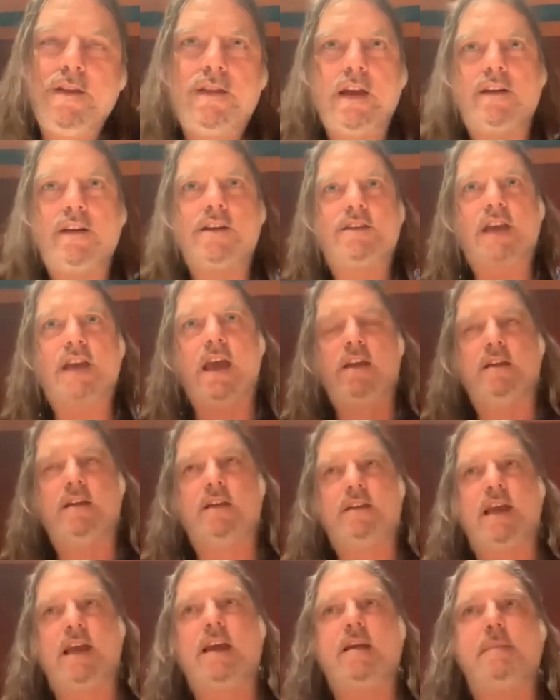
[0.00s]
they just
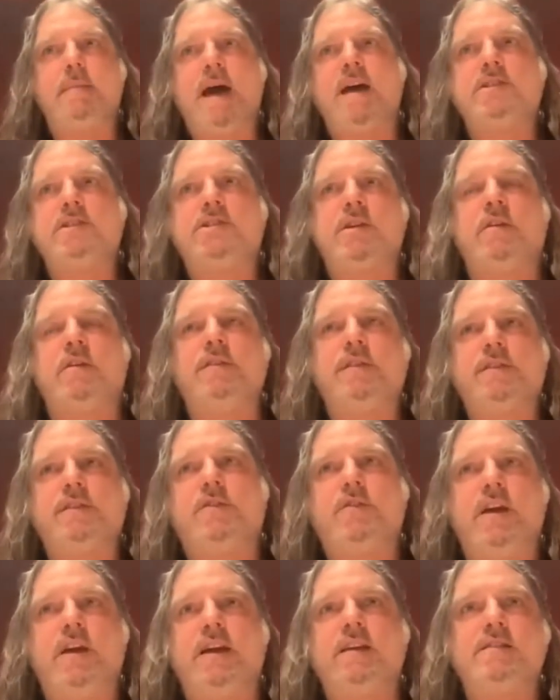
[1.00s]
can't imagine all this
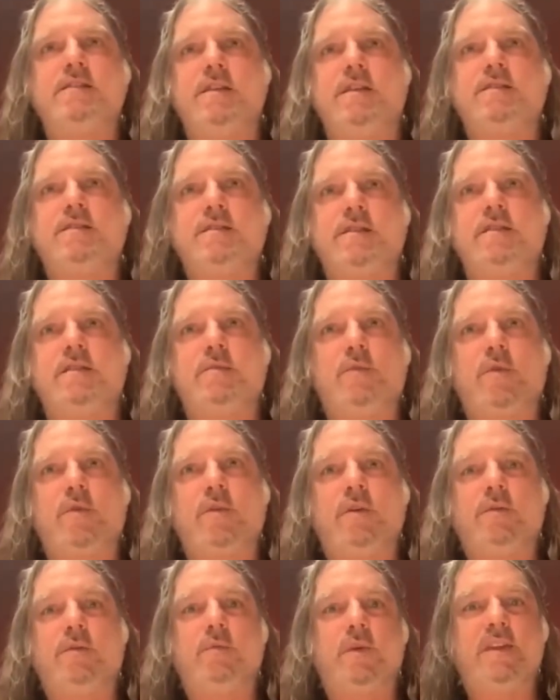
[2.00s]
craziness in the world